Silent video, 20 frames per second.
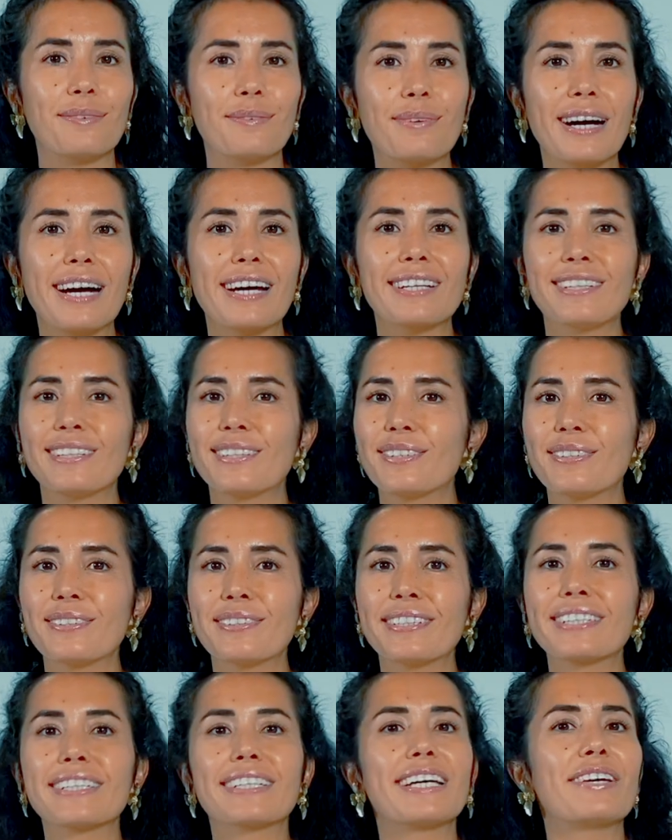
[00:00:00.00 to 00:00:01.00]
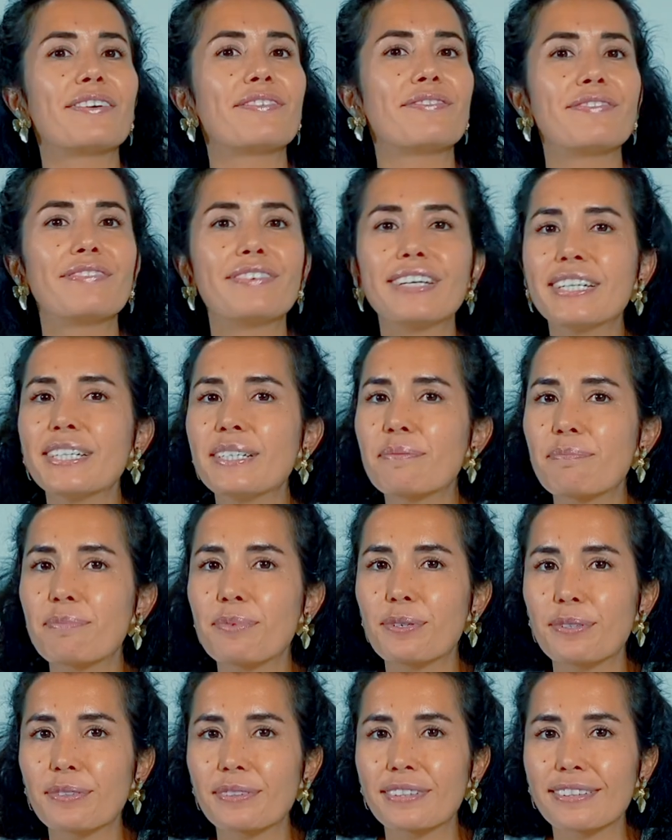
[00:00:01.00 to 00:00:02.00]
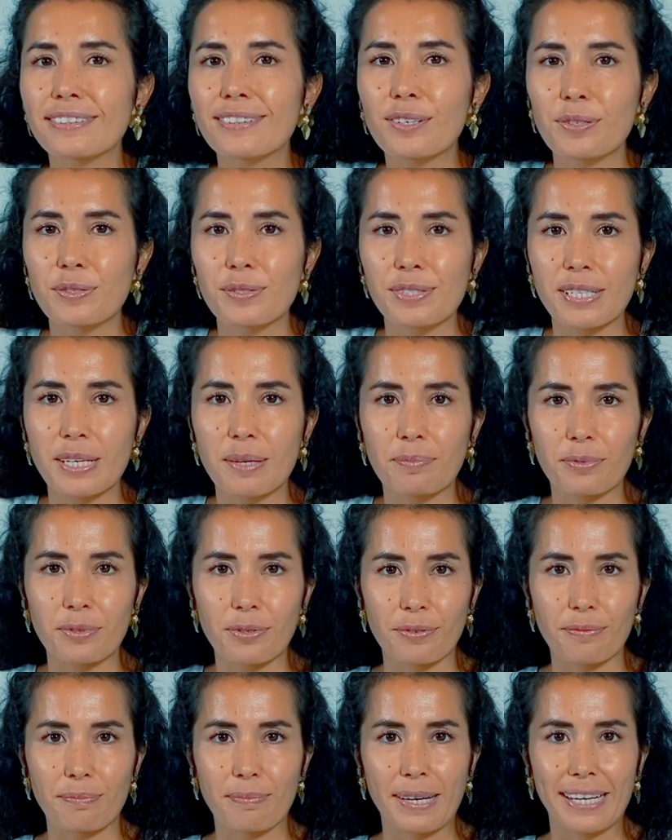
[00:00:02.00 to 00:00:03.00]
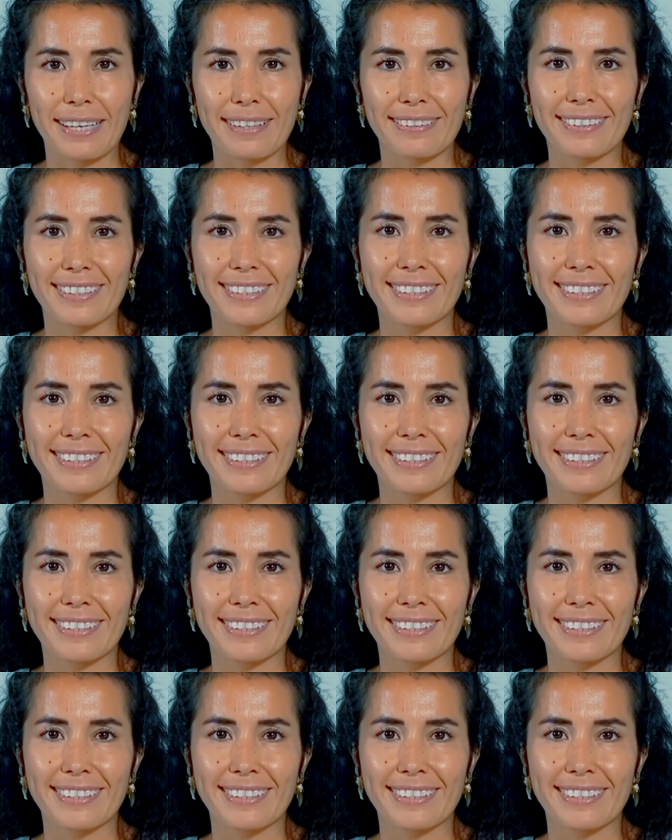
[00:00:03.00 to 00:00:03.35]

while learning a very important concept of math.